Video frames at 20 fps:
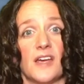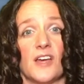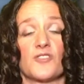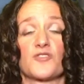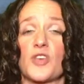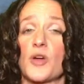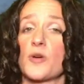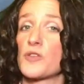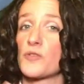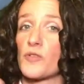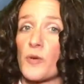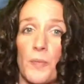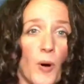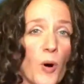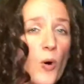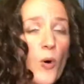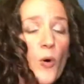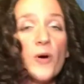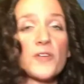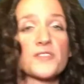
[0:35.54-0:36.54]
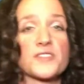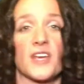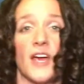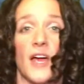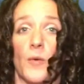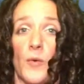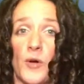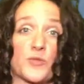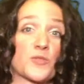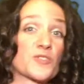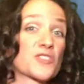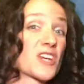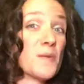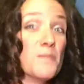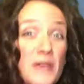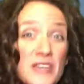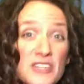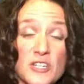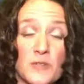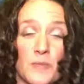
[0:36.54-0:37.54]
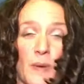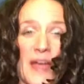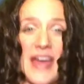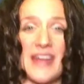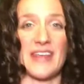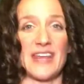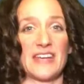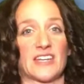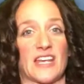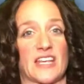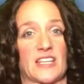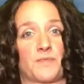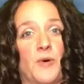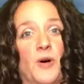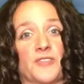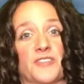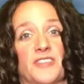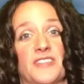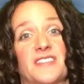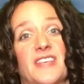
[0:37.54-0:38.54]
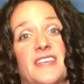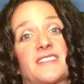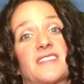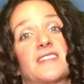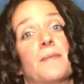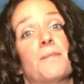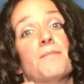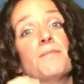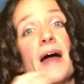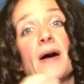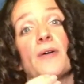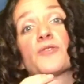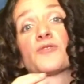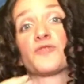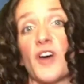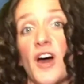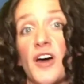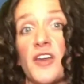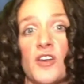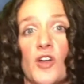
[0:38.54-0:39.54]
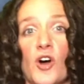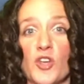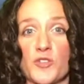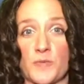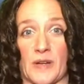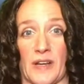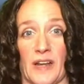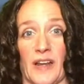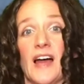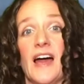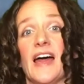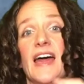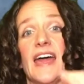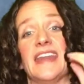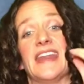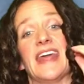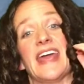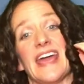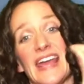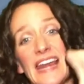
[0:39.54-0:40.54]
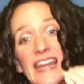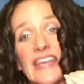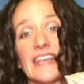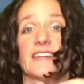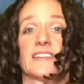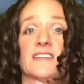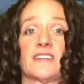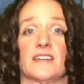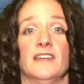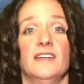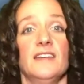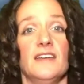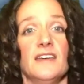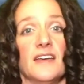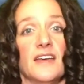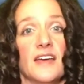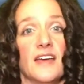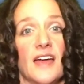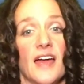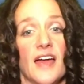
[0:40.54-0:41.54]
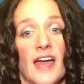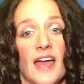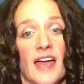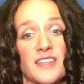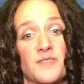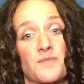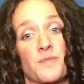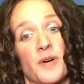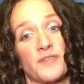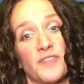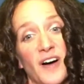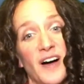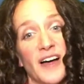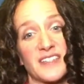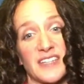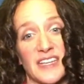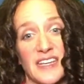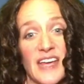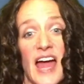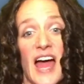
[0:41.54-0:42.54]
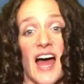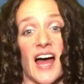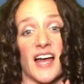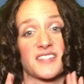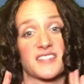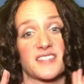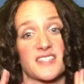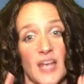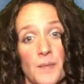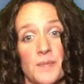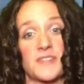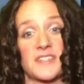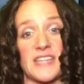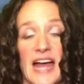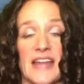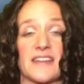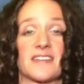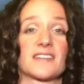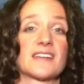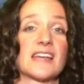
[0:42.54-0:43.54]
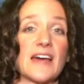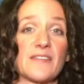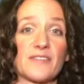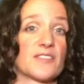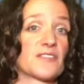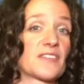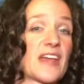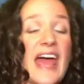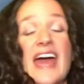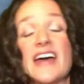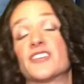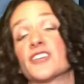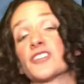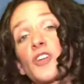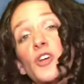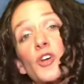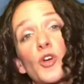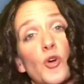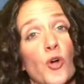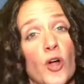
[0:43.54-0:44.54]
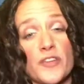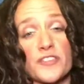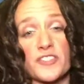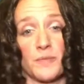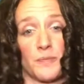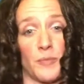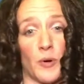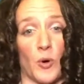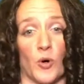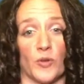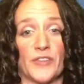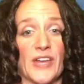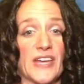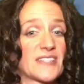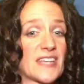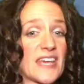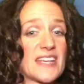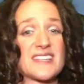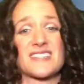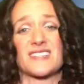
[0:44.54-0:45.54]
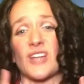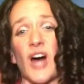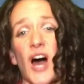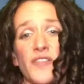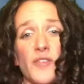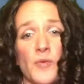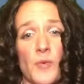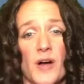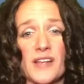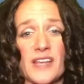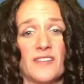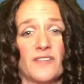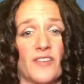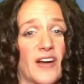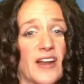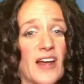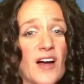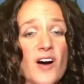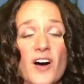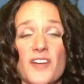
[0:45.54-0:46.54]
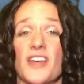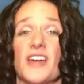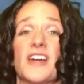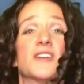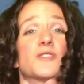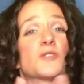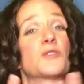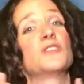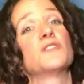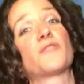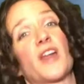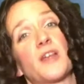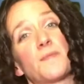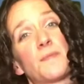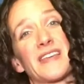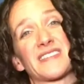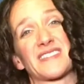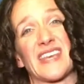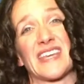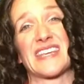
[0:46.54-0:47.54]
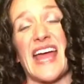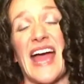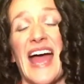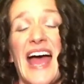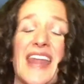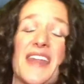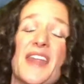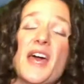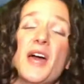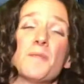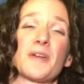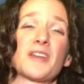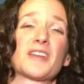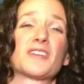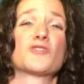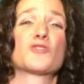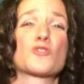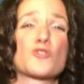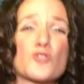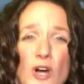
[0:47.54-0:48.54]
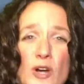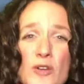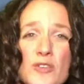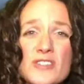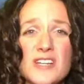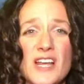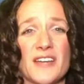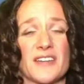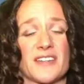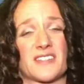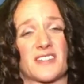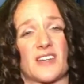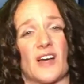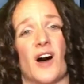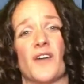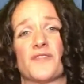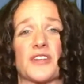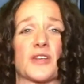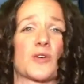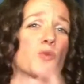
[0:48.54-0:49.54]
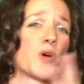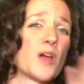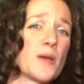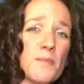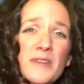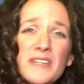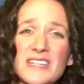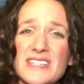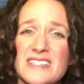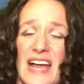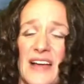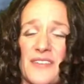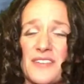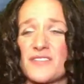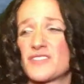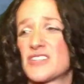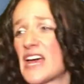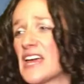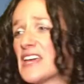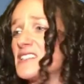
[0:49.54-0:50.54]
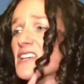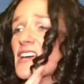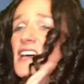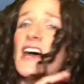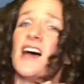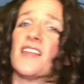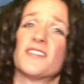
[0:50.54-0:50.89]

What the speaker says: So the report, which was commissioned by NHS bosses, says that the Mount Vernon Hospital in Hillingdon is providing a substandard level of care just across the board. They say staff are working very hard, doing the very best they can, but it is grossly understaffed, equipment is out of date,